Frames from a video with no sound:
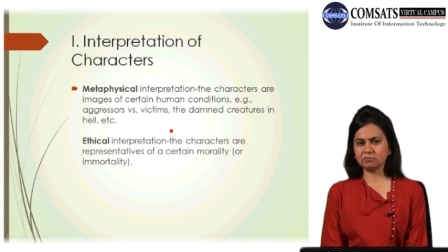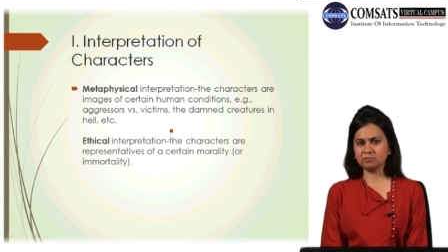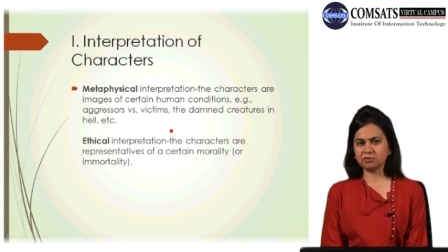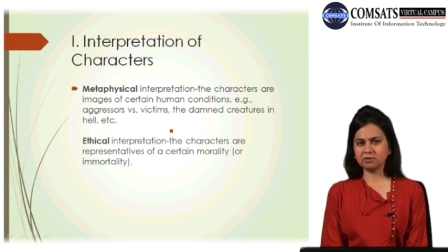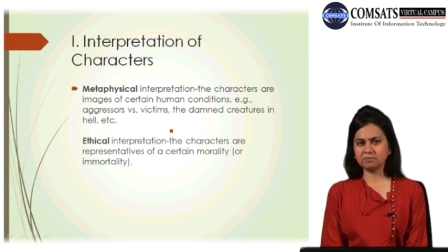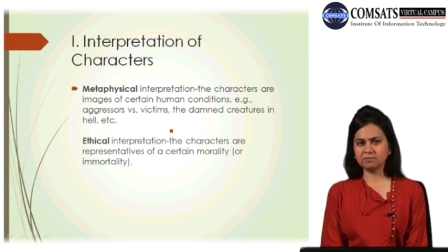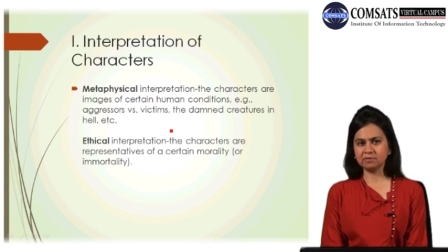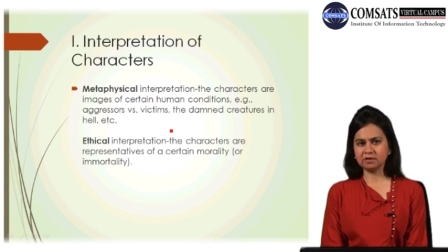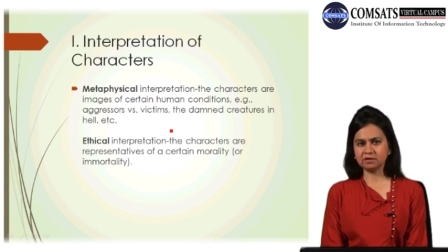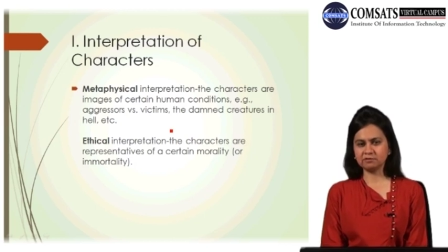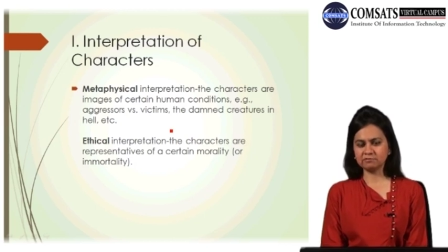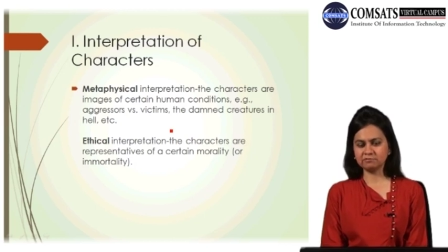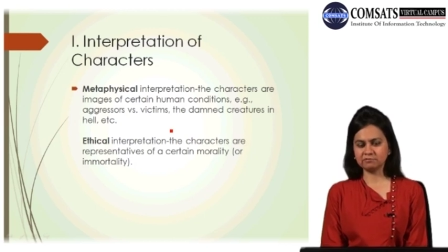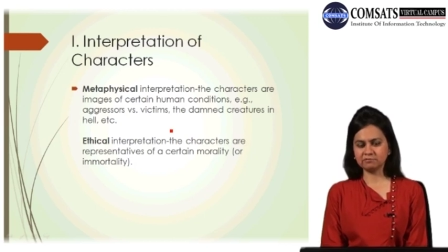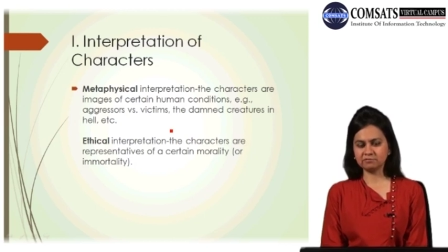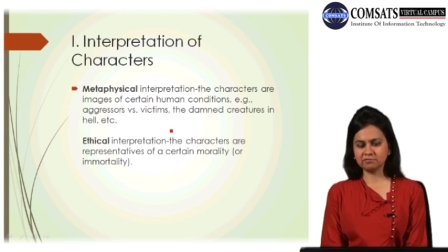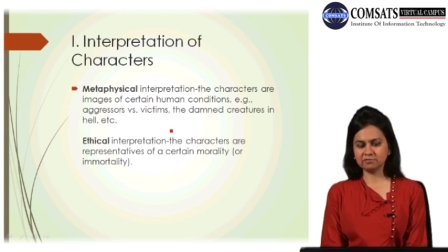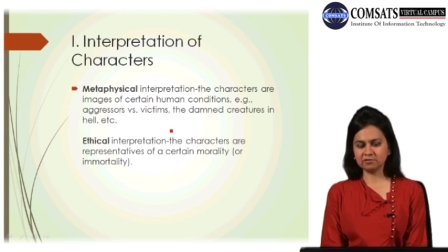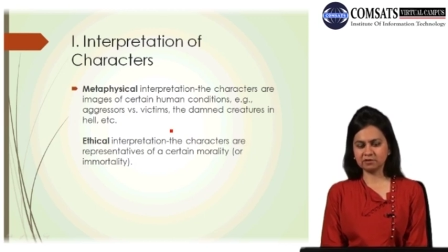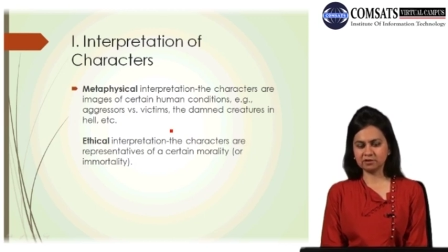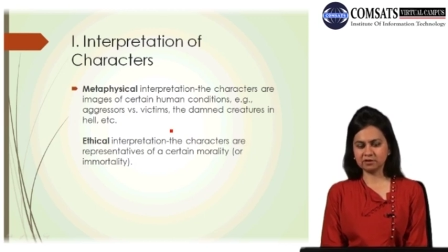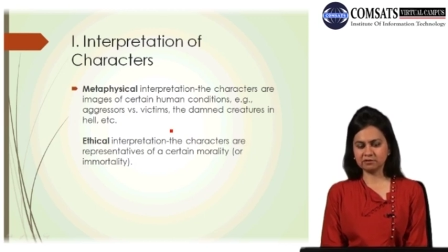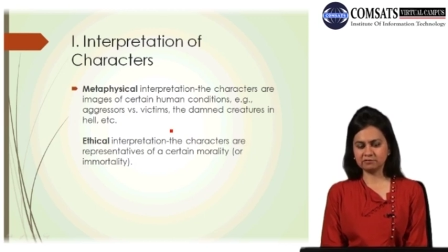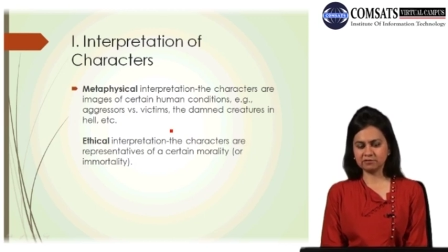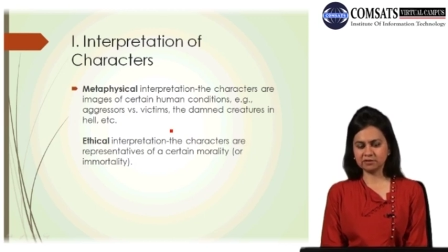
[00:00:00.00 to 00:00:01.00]
from the
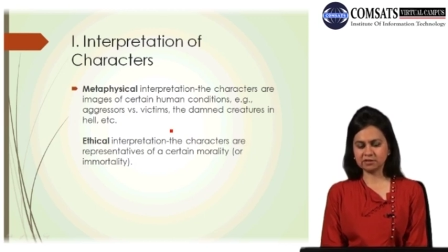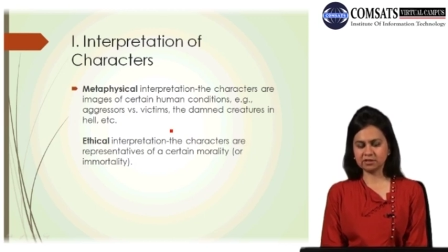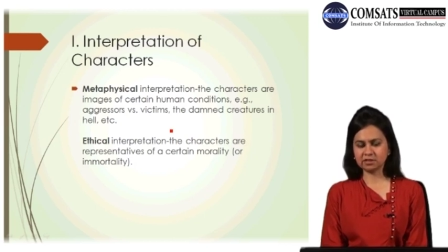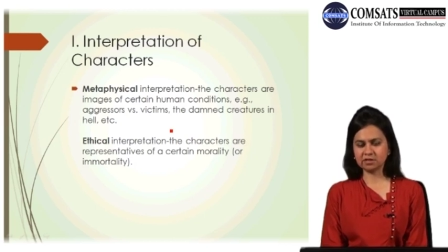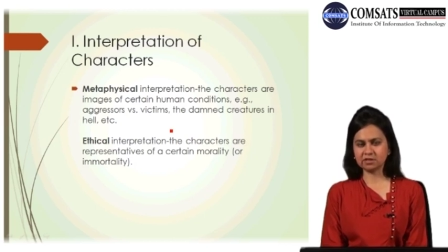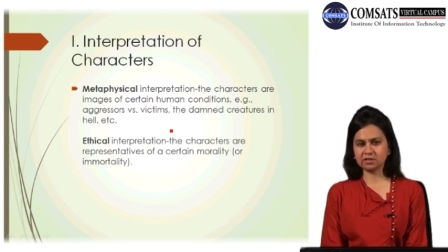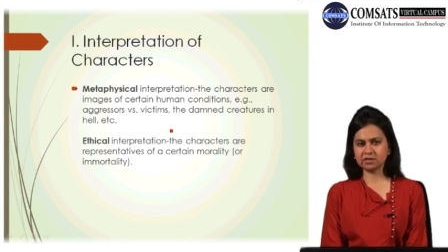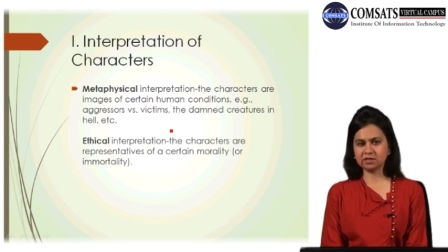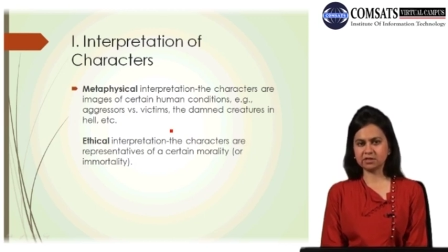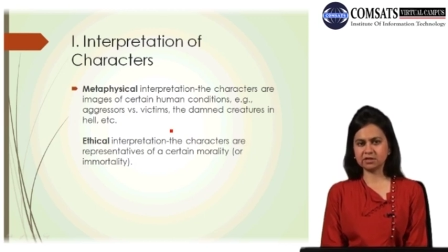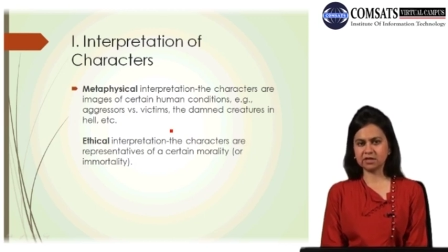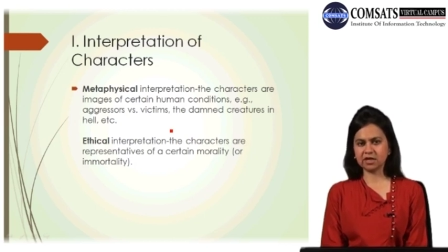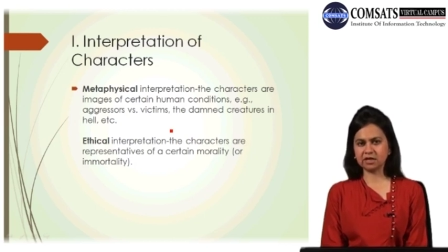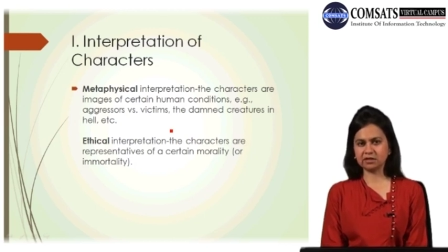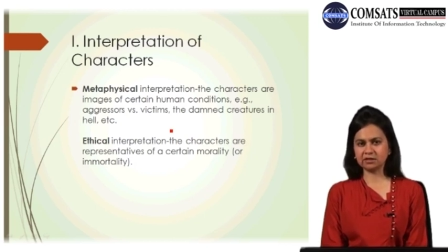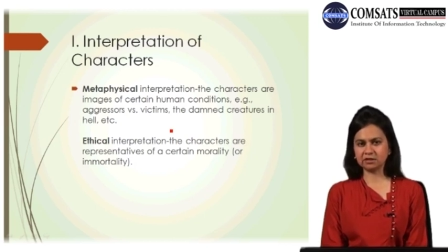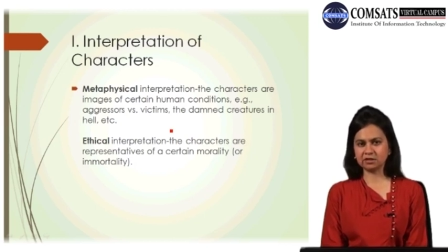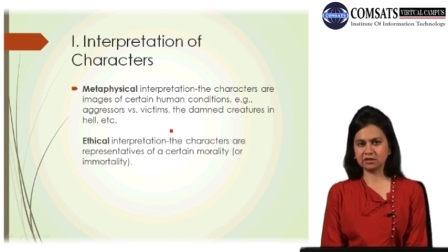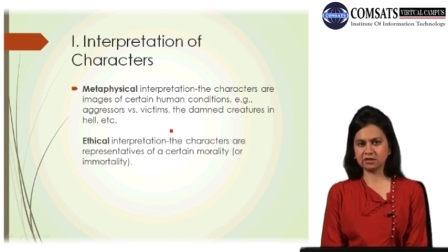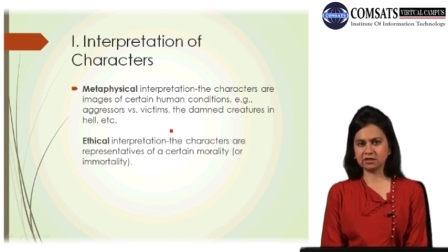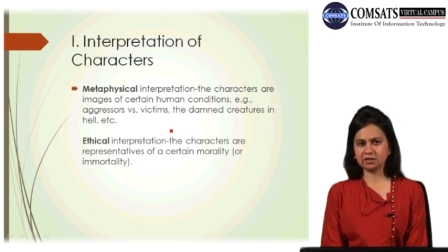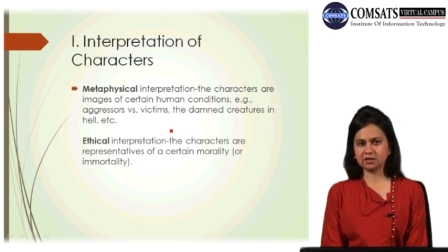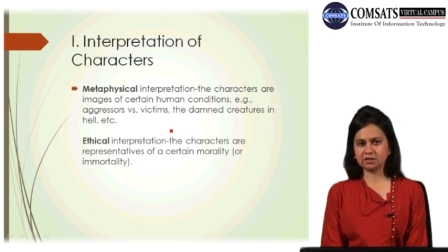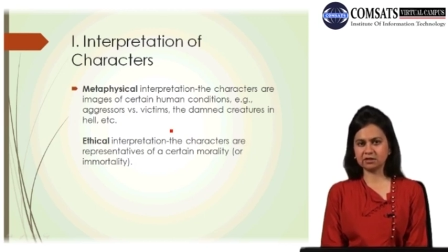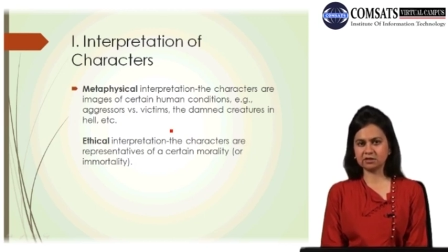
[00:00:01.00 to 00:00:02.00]
metaphysical,
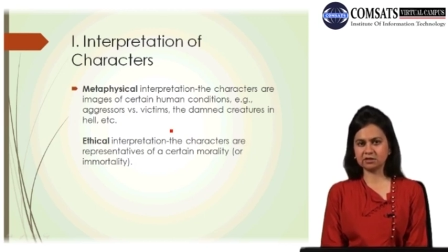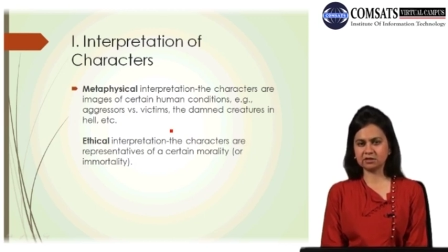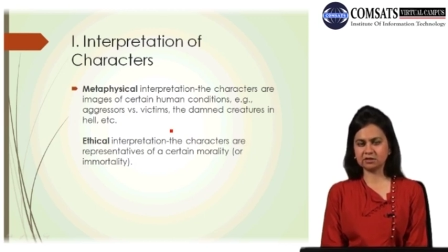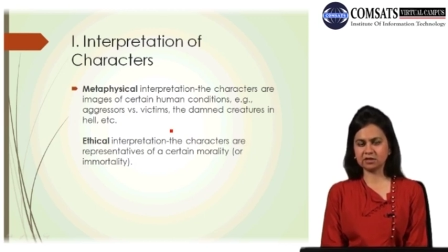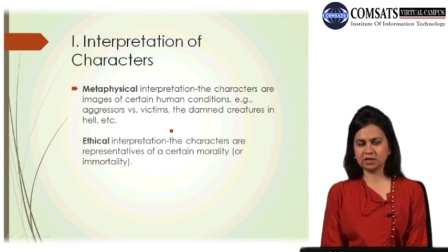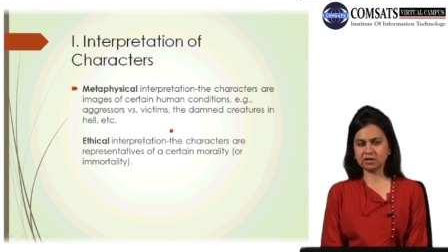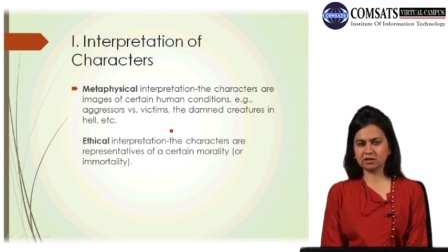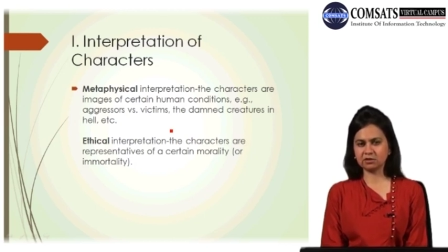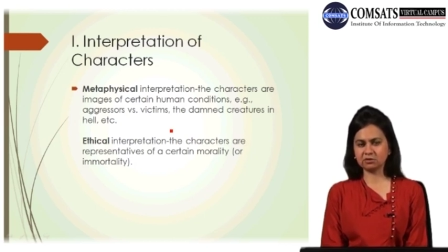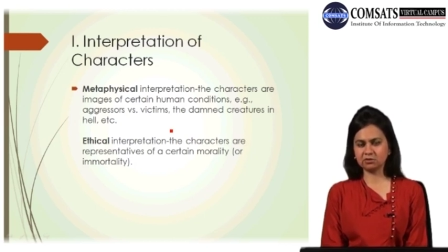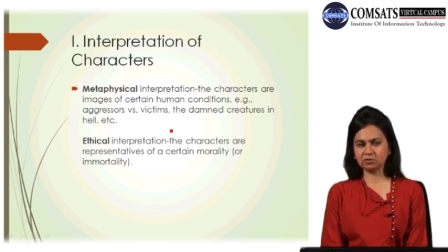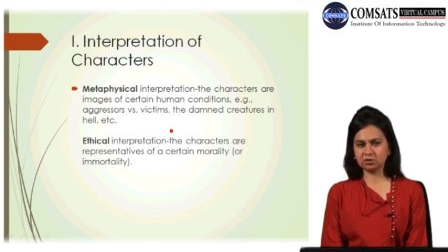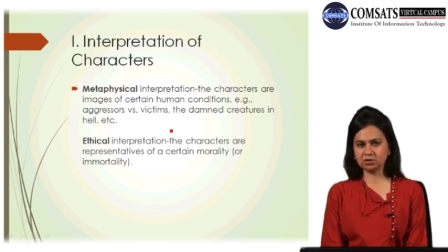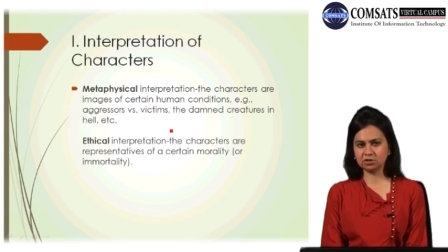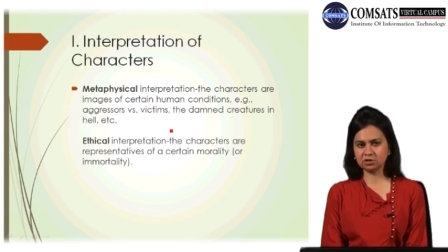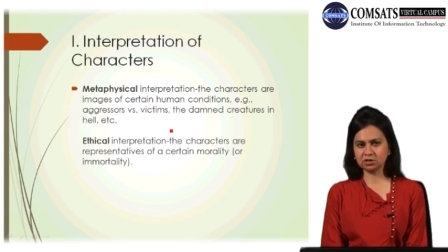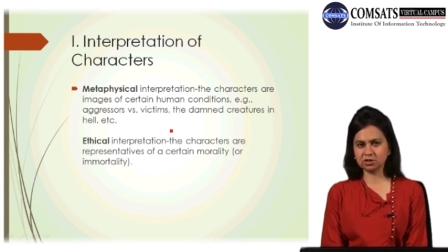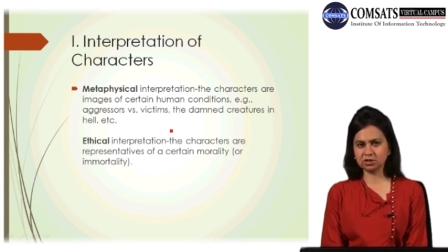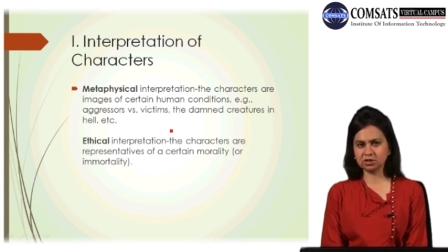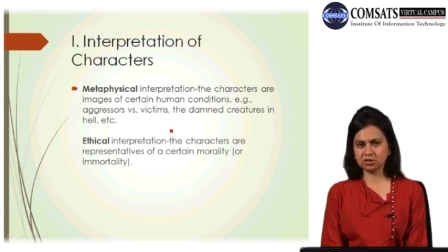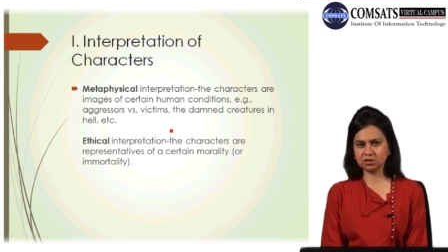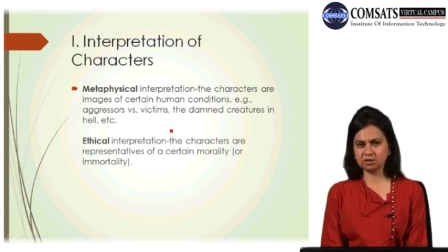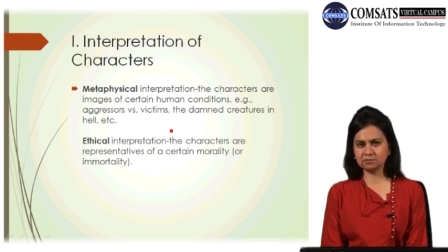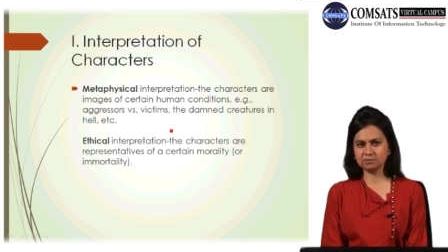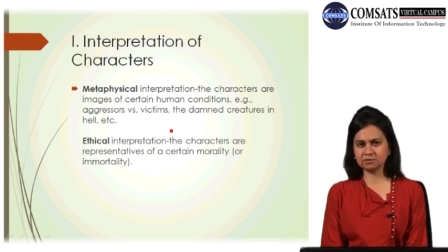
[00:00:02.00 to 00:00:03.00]
ethical,
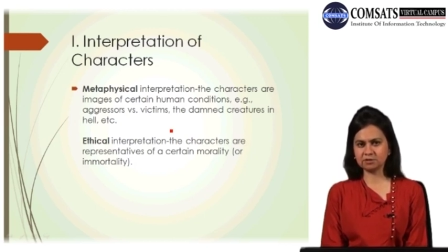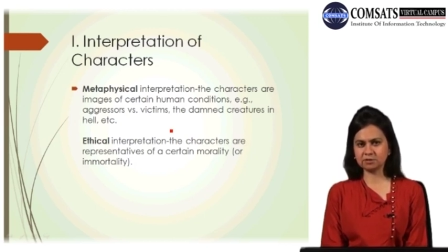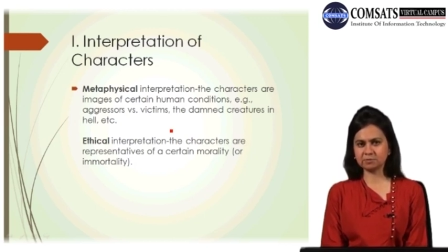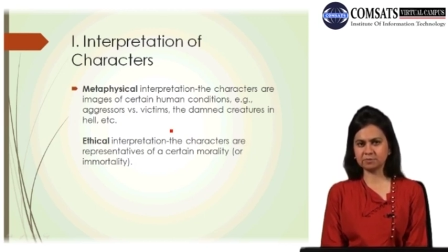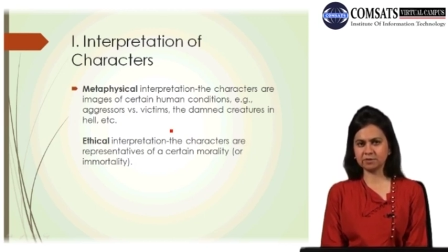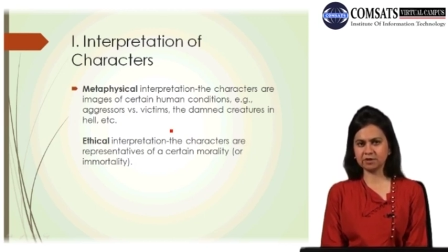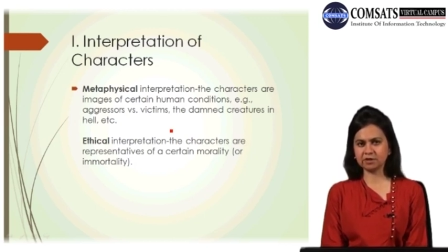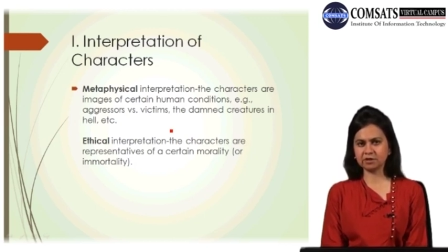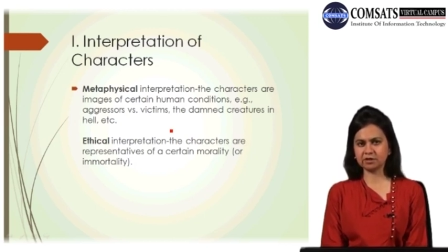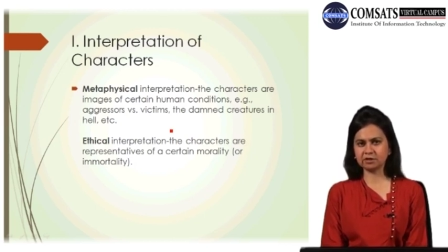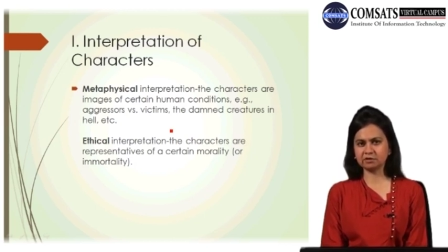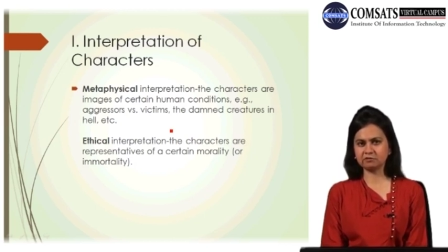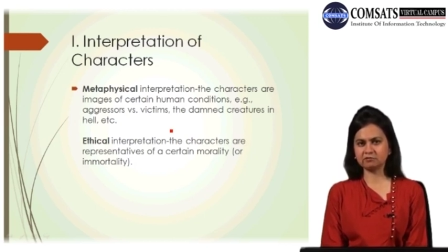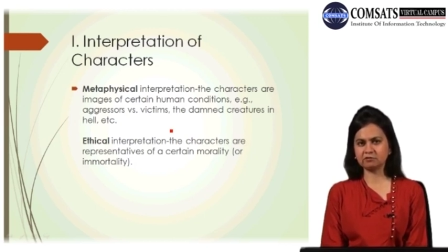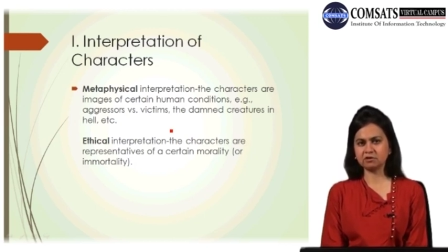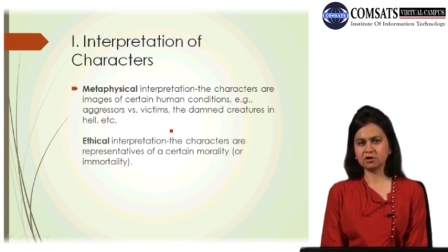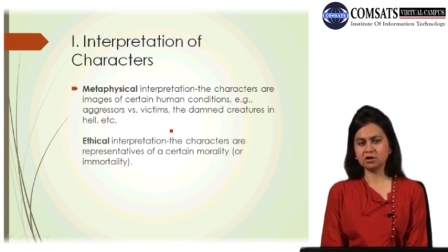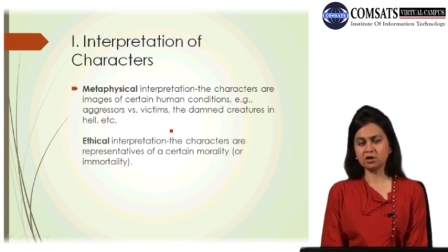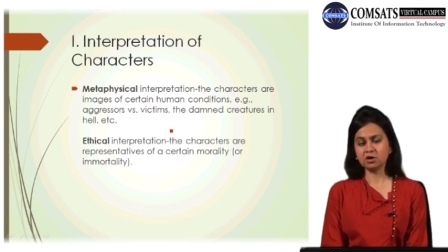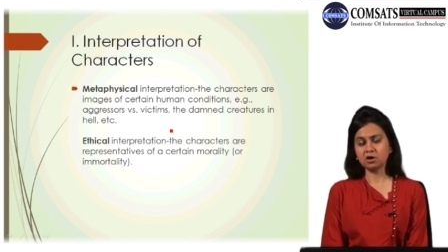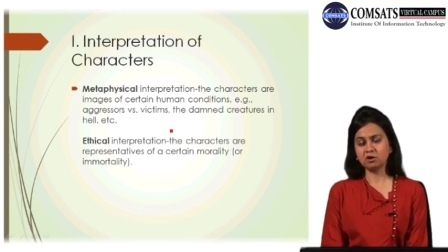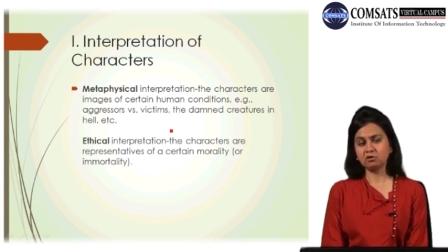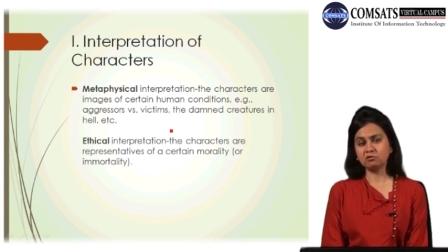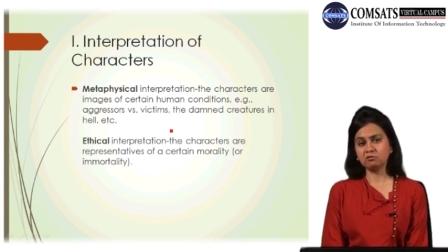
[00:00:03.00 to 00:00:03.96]
psychological perspective,